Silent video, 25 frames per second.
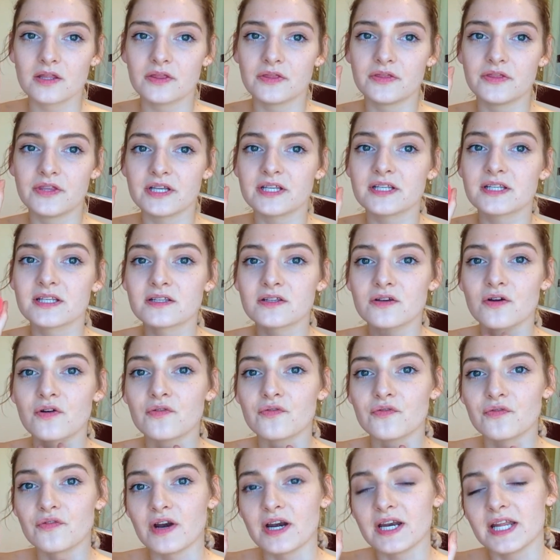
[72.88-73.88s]
this is
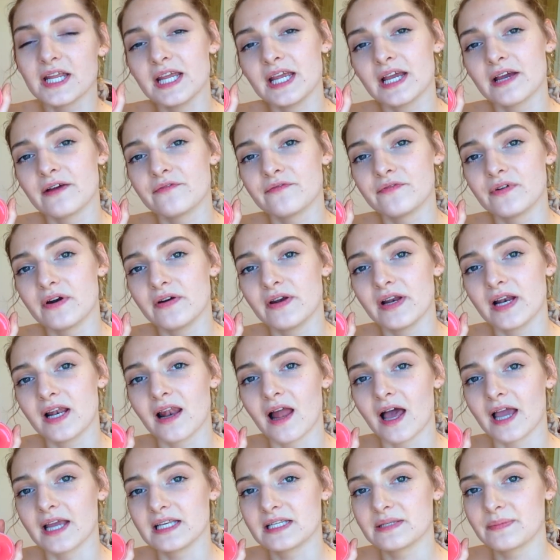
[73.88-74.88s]
already a very
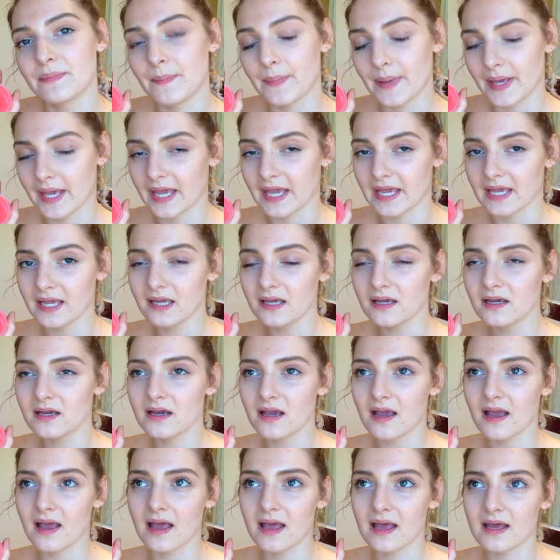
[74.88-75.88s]
light
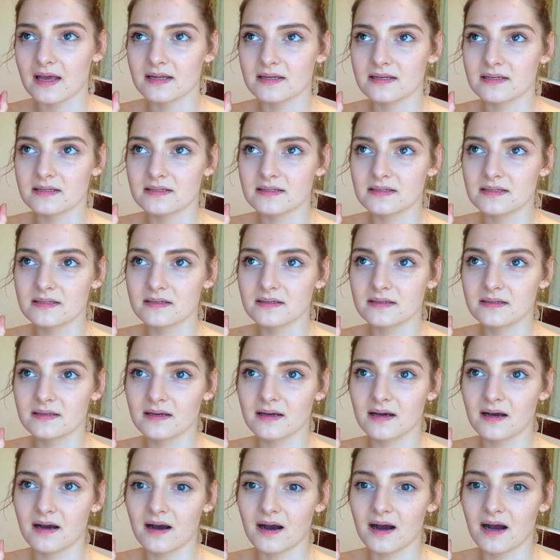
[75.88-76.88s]
pink and
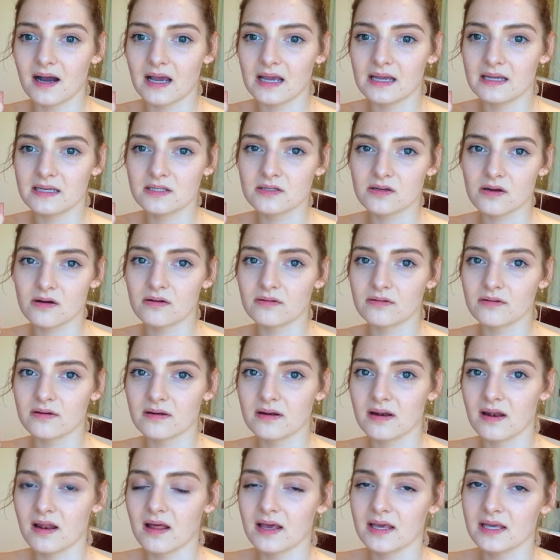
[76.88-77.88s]
I
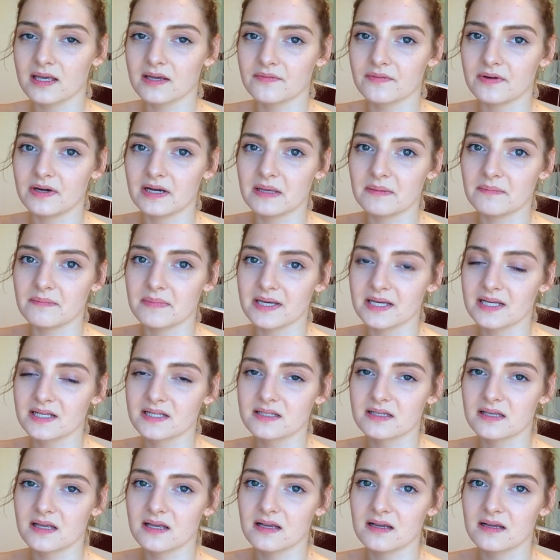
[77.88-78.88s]
don't like really
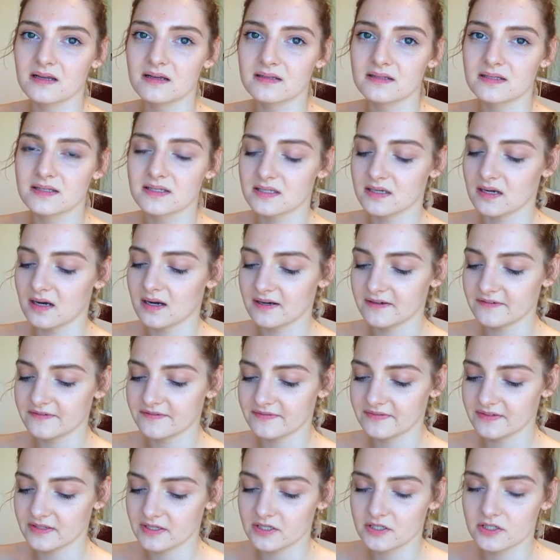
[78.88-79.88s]
mixing stuff,
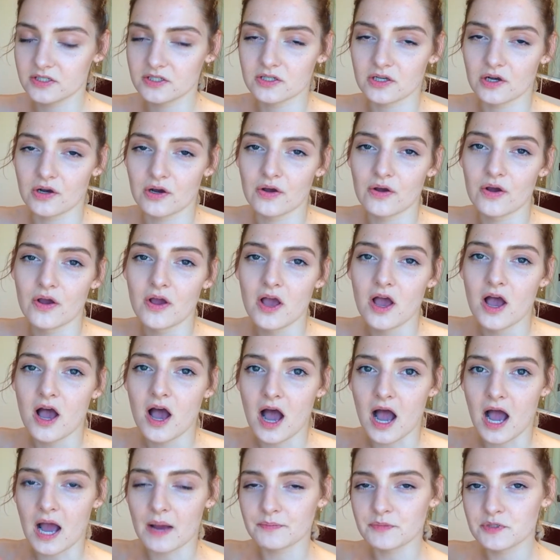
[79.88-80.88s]
so
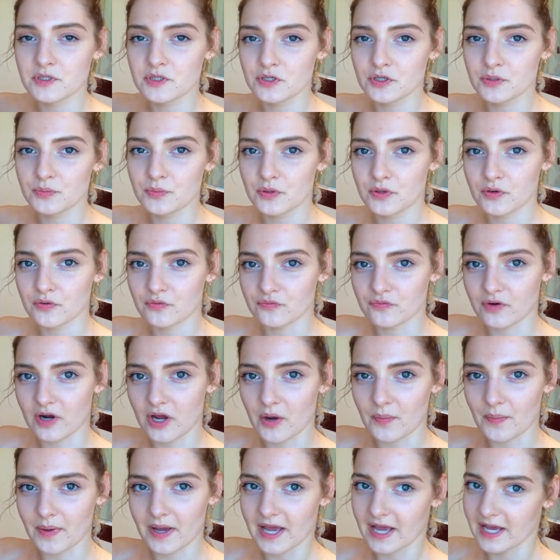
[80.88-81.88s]
I'm just gonna put it right
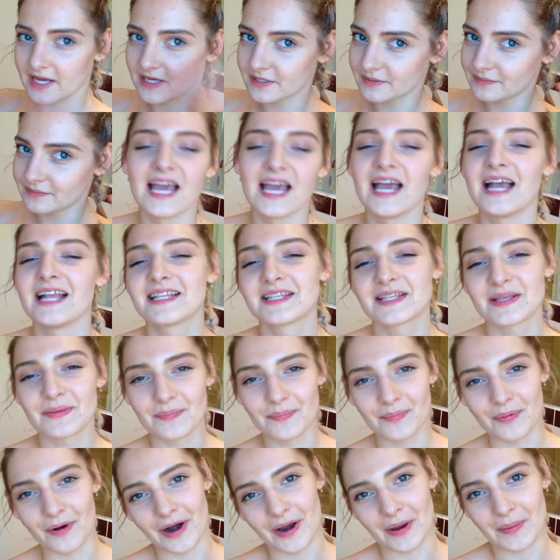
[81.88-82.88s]
on my head. It's a
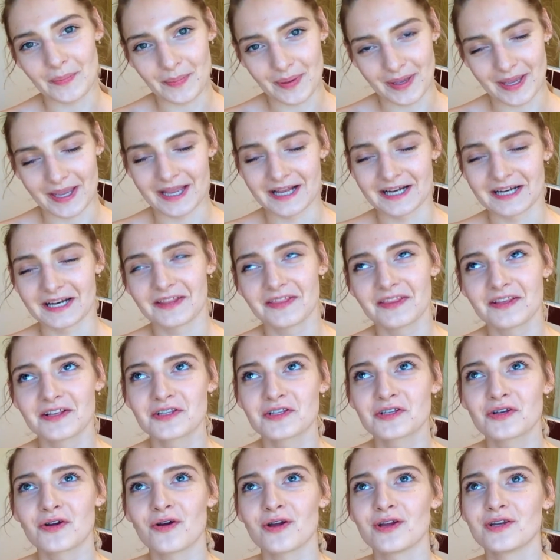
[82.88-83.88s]
bright pink.
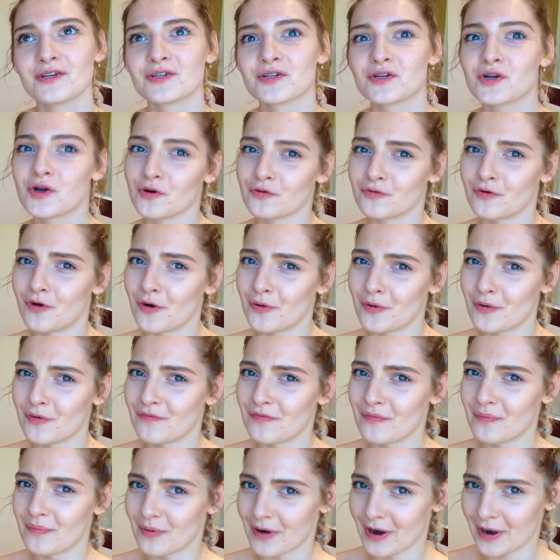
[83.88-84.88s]
Nothing's going to go wrong
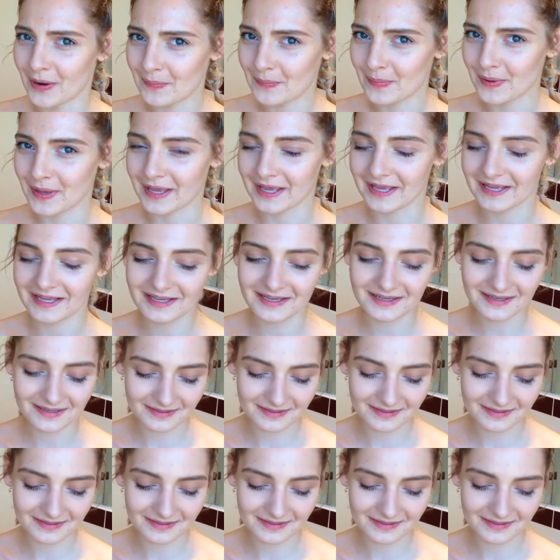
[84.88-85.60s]
with a bright pink.